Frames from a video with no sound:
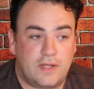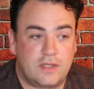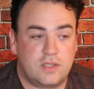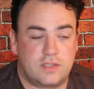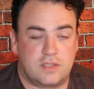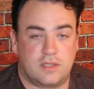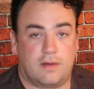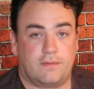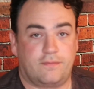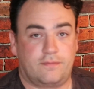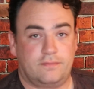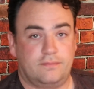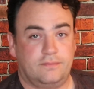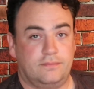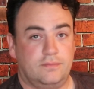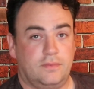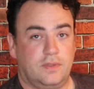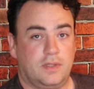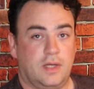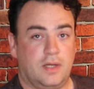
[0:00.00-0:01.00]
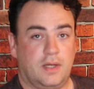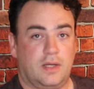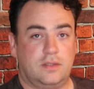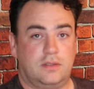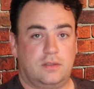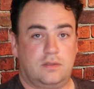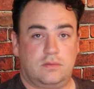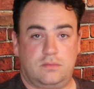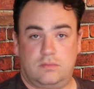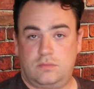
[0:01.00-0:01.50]
yourself to
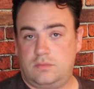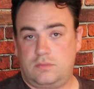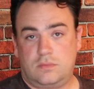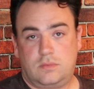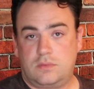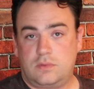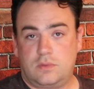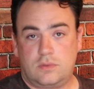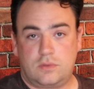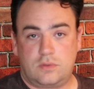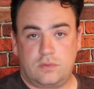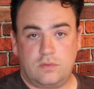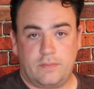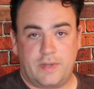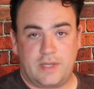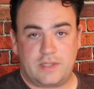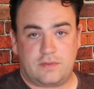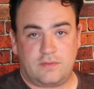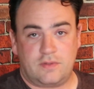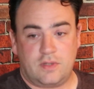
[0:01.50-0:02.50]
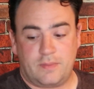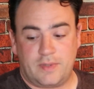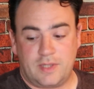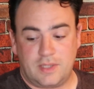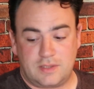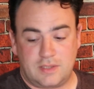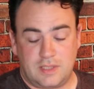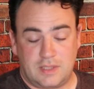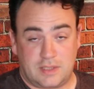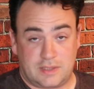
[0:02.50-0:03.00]
the best of your
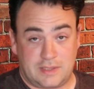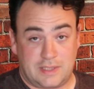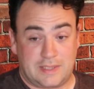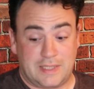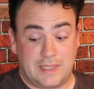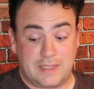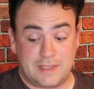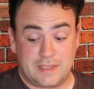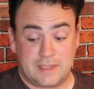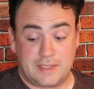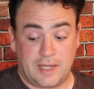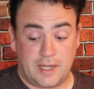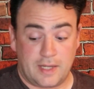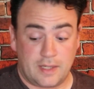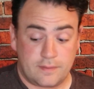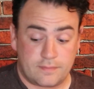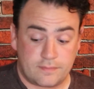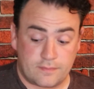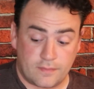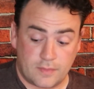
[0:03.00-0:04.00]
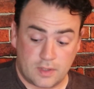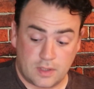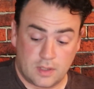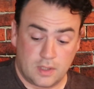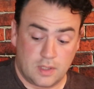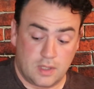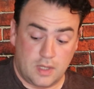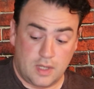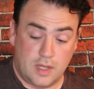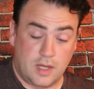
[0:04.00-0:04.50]
ability, because at the end of the day,
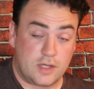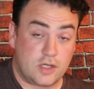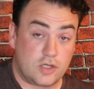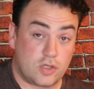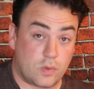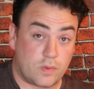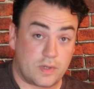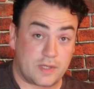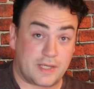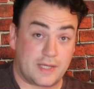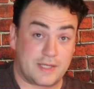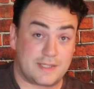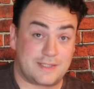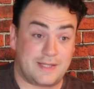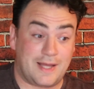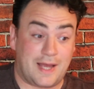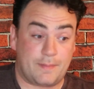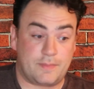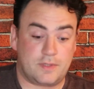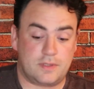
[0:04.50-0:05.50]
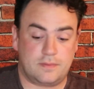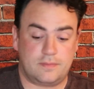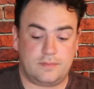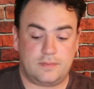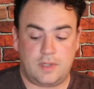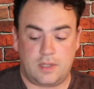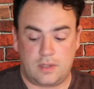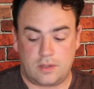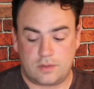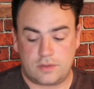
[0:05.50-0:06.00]
you don't want to get stabbed,
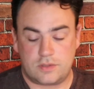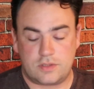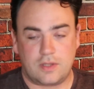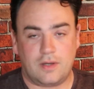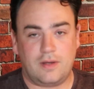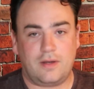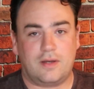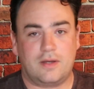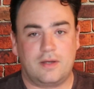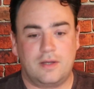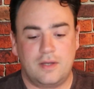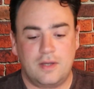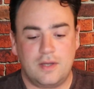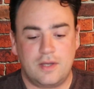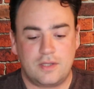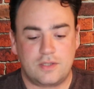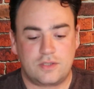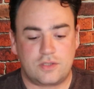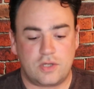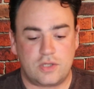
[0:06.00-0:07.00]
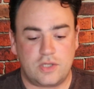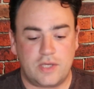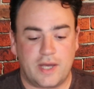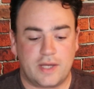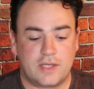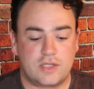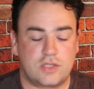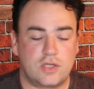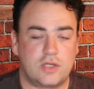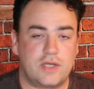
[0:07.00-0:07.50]
So you
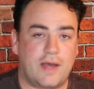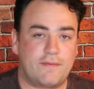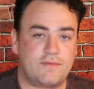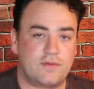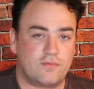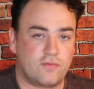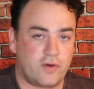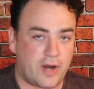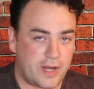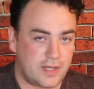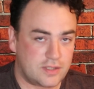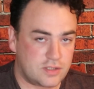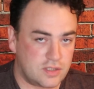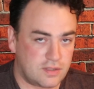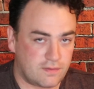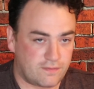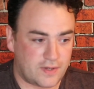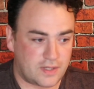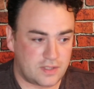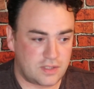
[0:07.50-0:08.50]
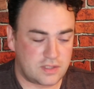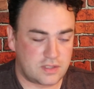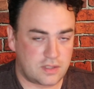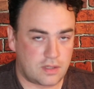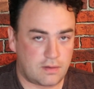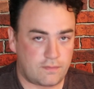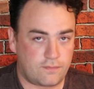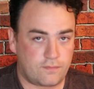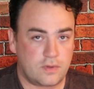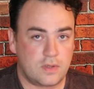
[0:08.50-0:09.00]
have the right to defend
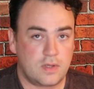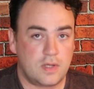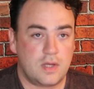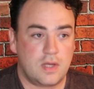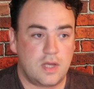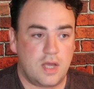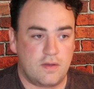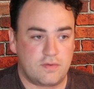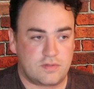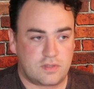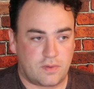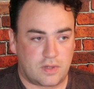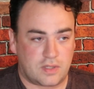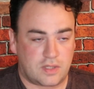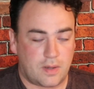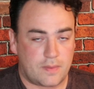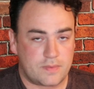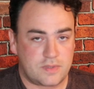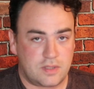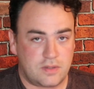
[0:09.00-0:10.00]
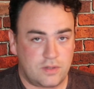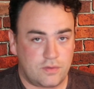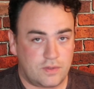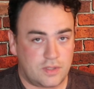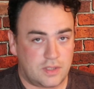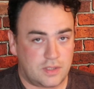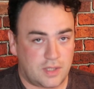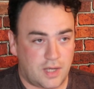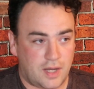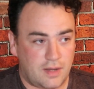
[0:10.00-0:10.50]
yourself. If someone comes at you with a
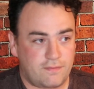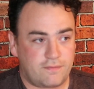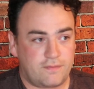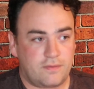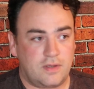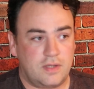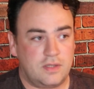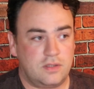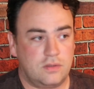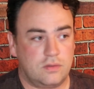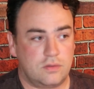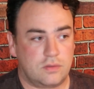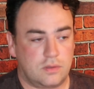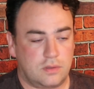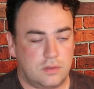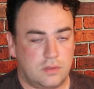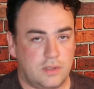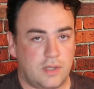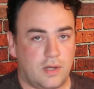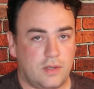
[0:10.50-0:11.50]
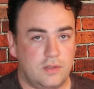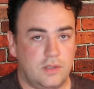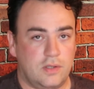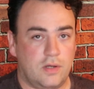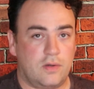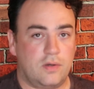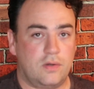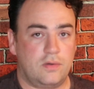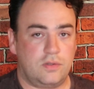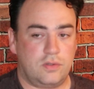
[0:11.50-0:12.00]
knife and you got
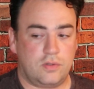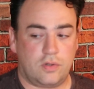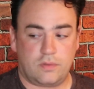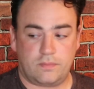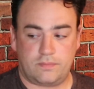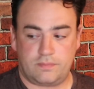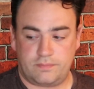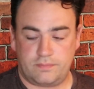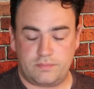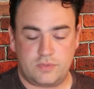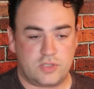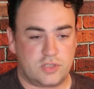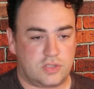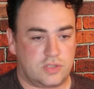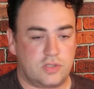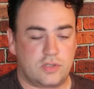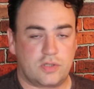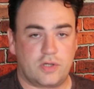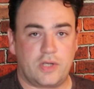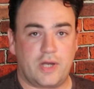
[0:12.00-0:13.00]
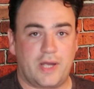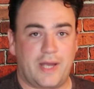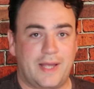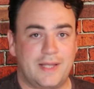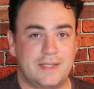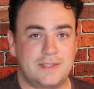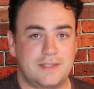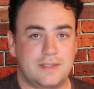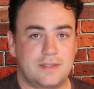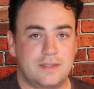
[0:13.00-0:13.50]
your
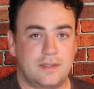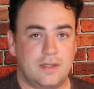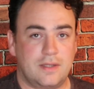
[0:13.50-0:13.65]
hands,